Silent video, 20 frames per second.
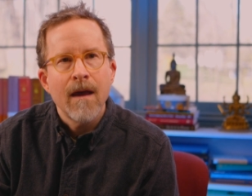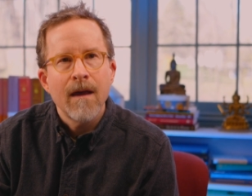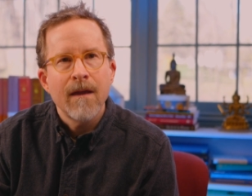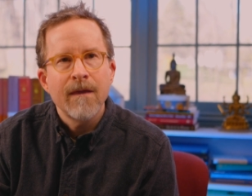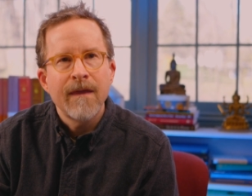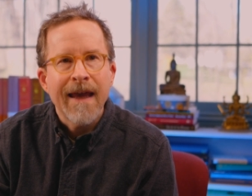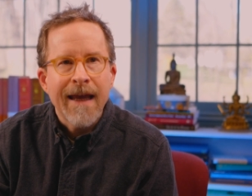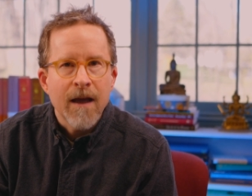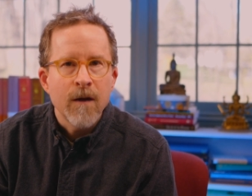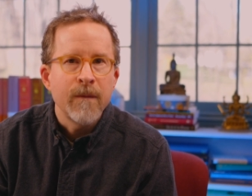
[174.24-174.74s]

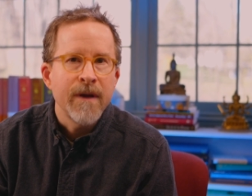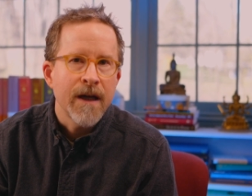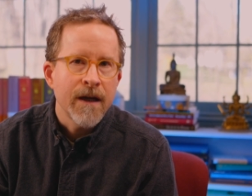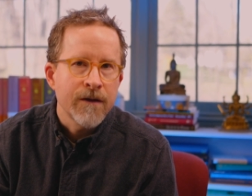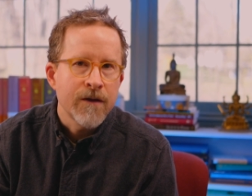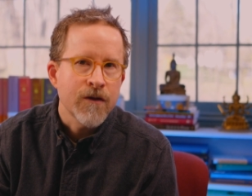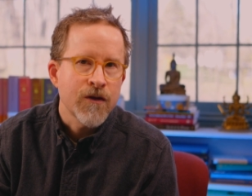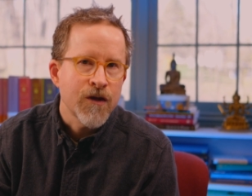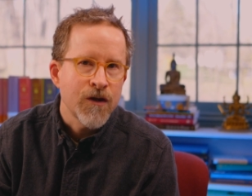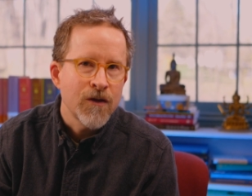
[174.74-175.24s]
they can be
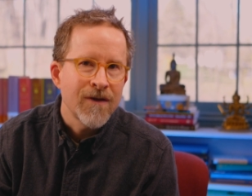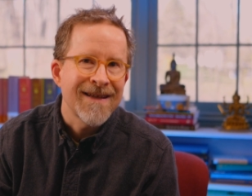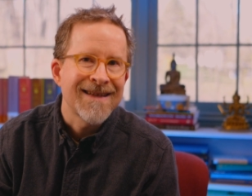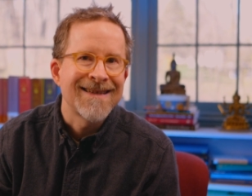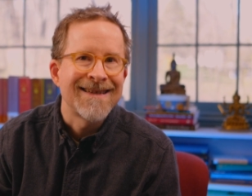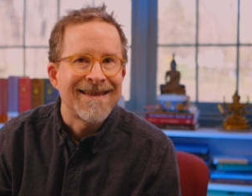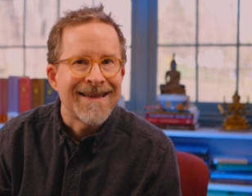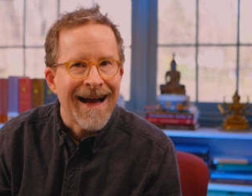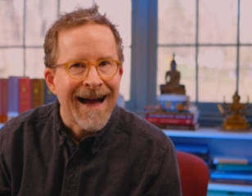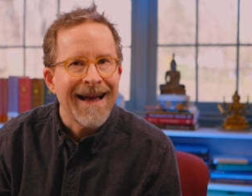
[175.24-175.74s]
understood as
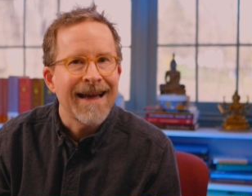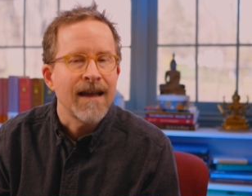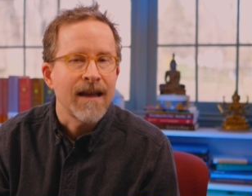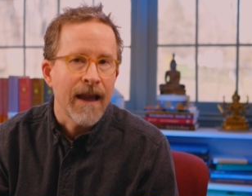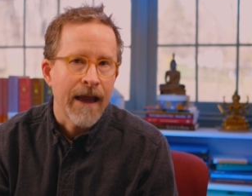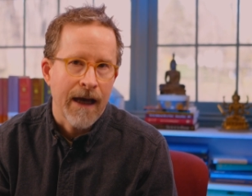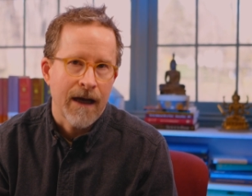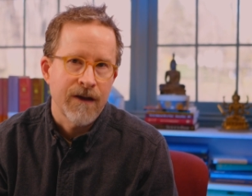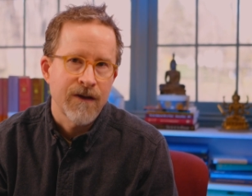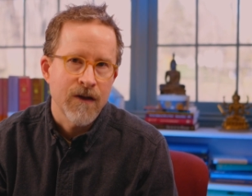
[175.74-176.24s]

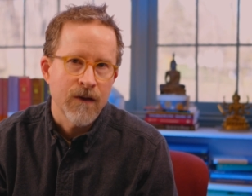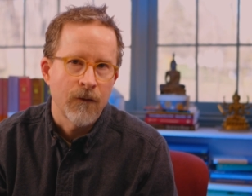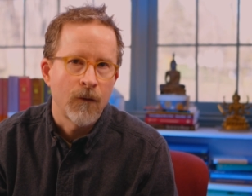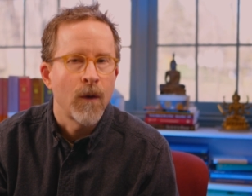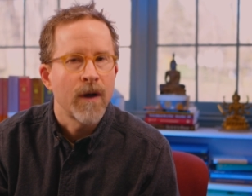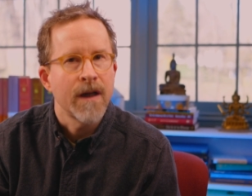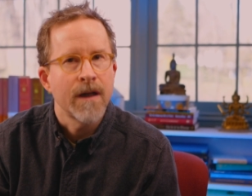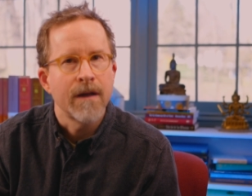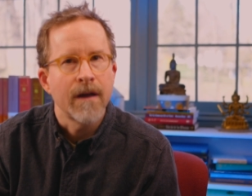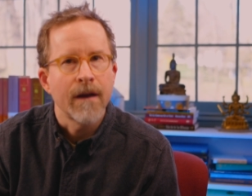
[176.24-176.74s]
dialects of
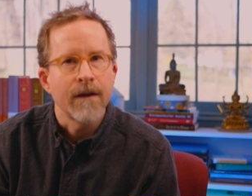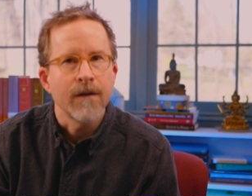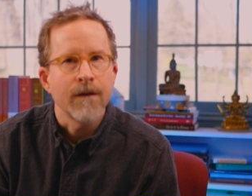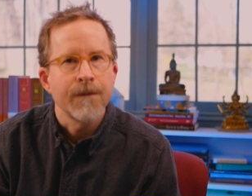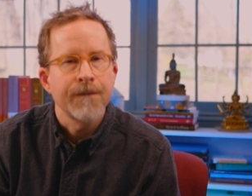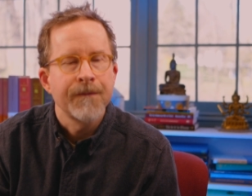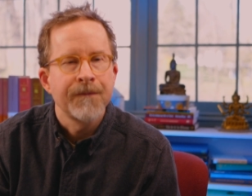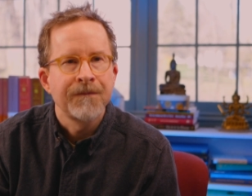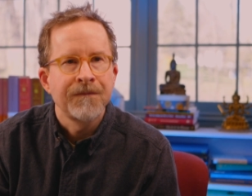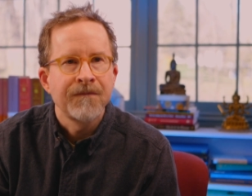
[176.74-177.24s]
one another.
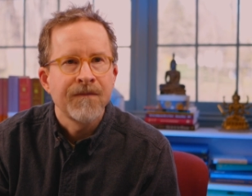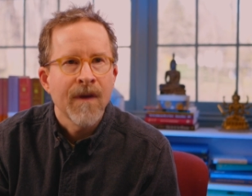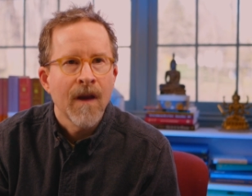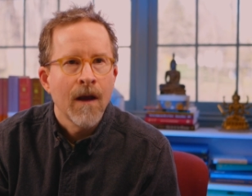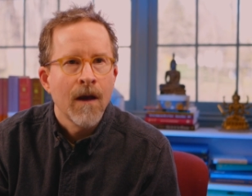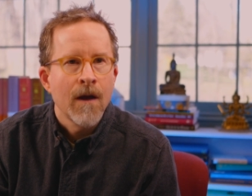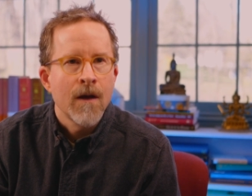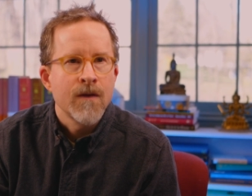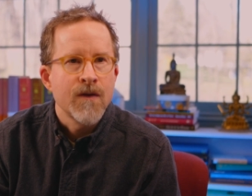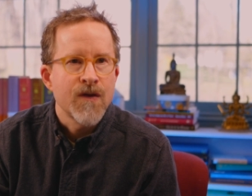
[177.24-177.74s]

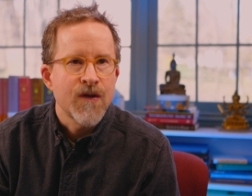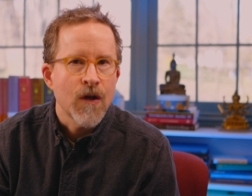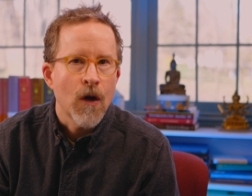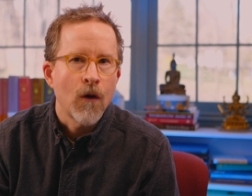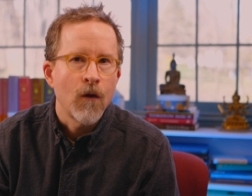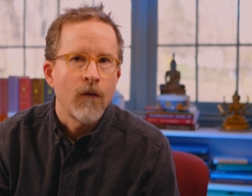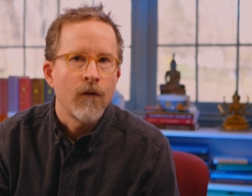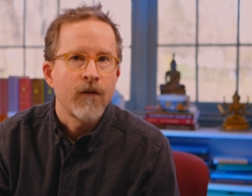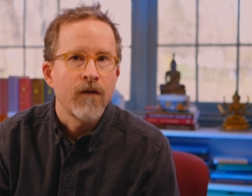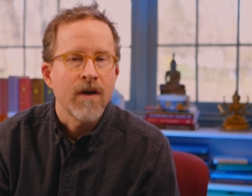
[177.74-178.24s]

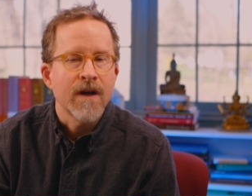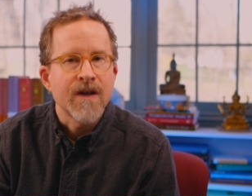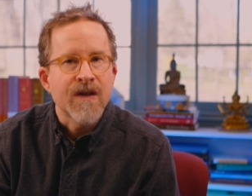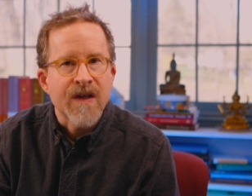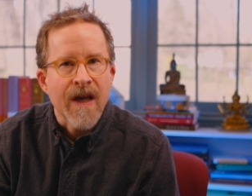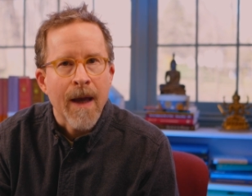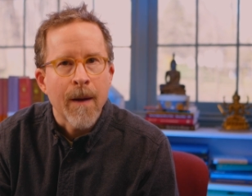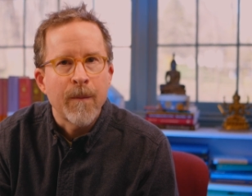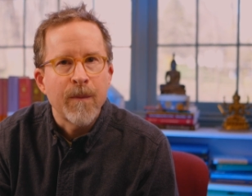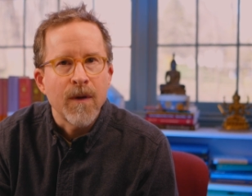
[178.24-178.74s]
So, for
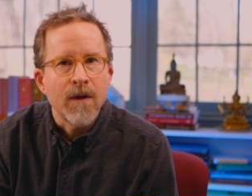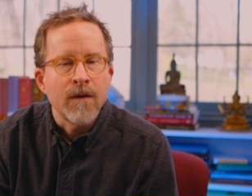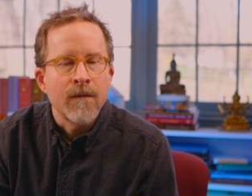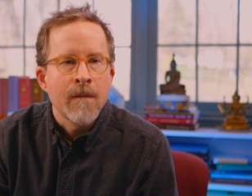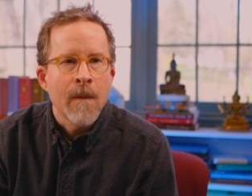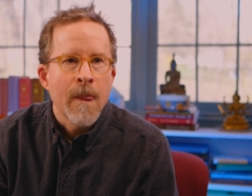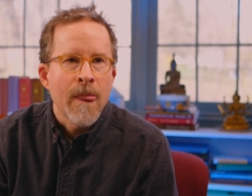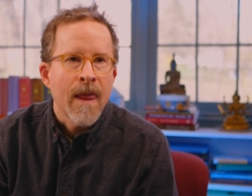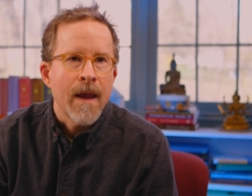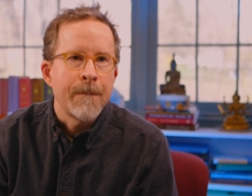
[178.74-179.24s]
example,
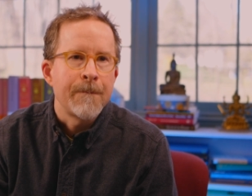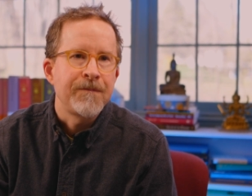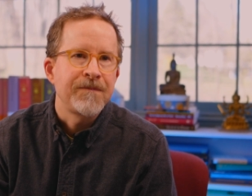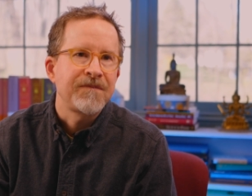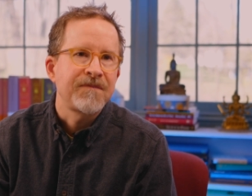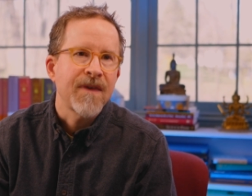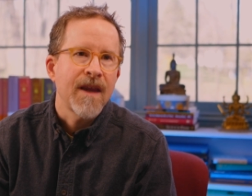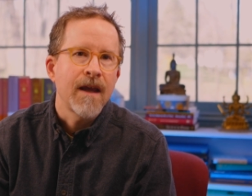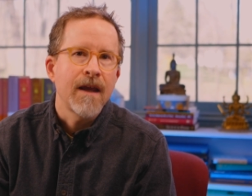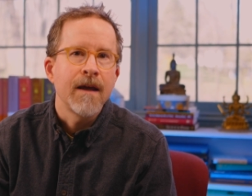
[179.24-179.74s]

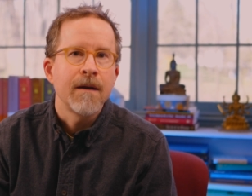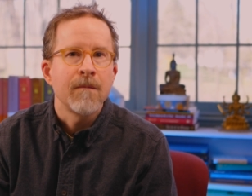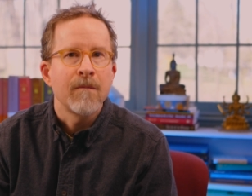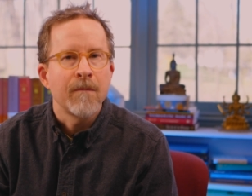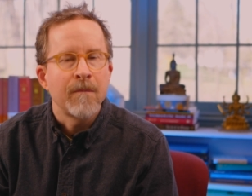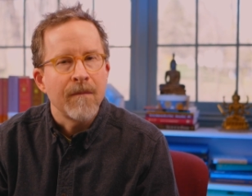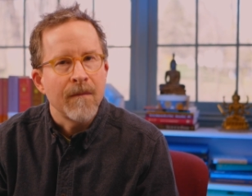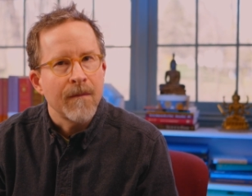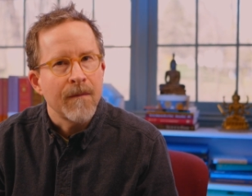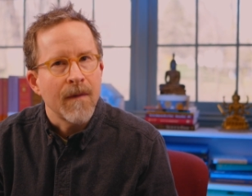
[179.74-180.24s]

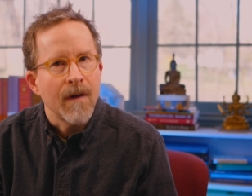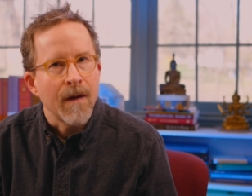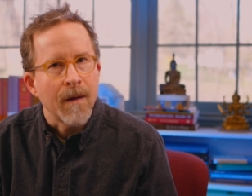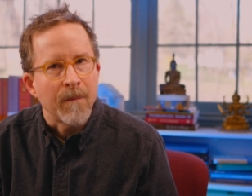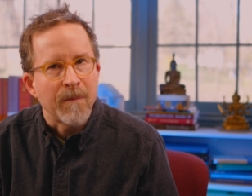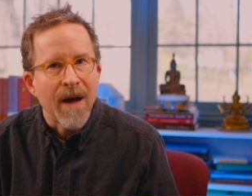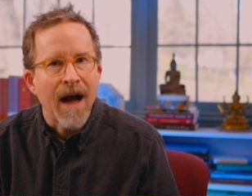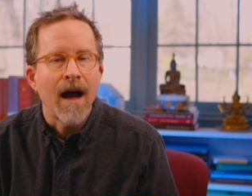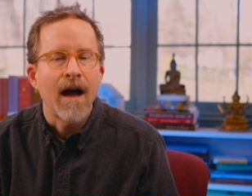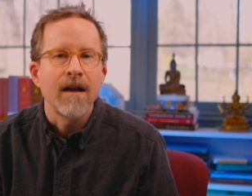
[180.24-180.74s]
in a uh,
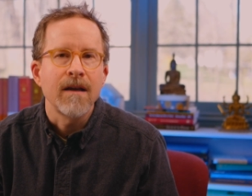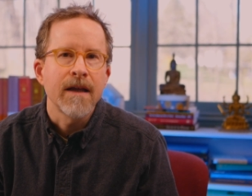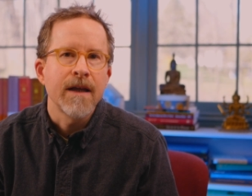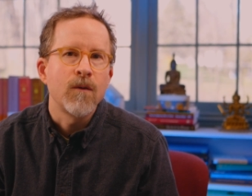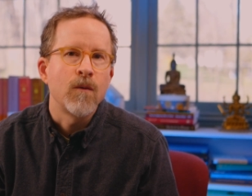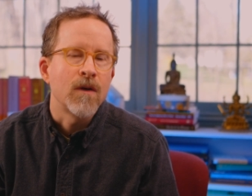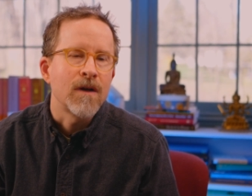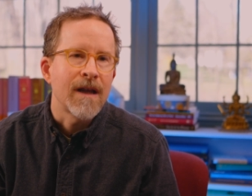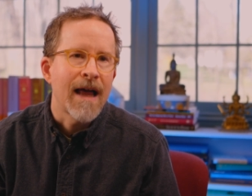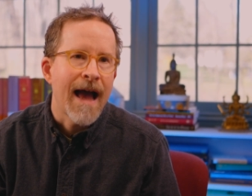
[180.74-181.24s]
Pali,
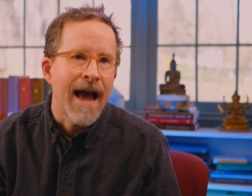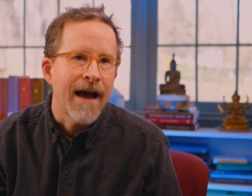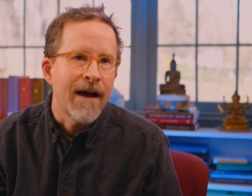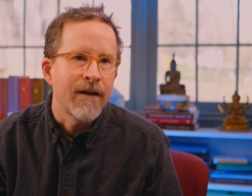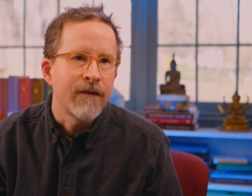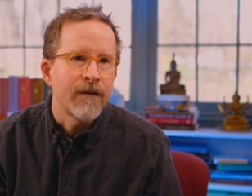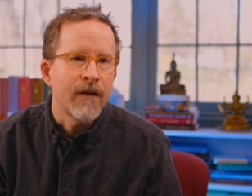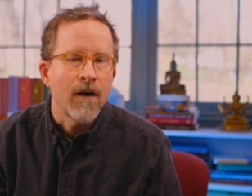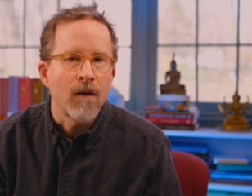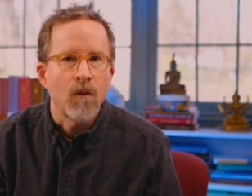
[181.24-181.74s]
we'll
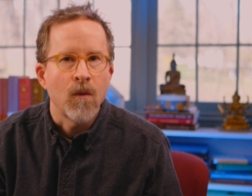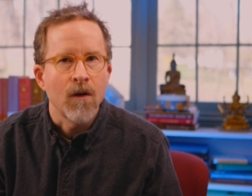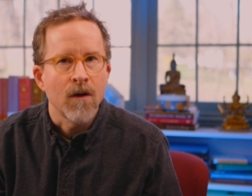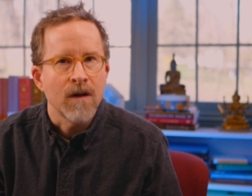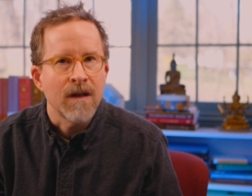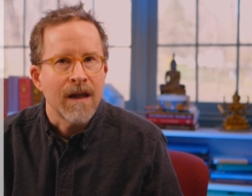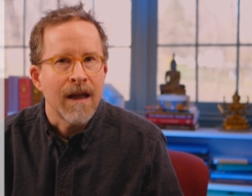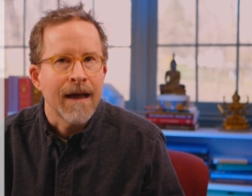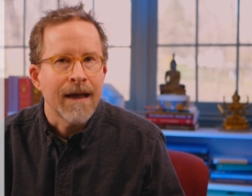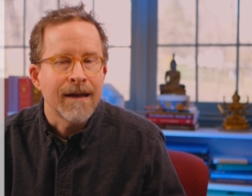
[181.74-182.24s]
have a
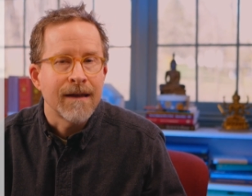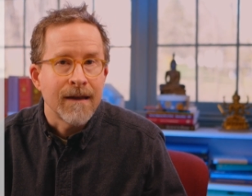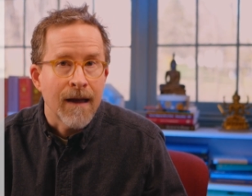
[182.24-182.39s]
word like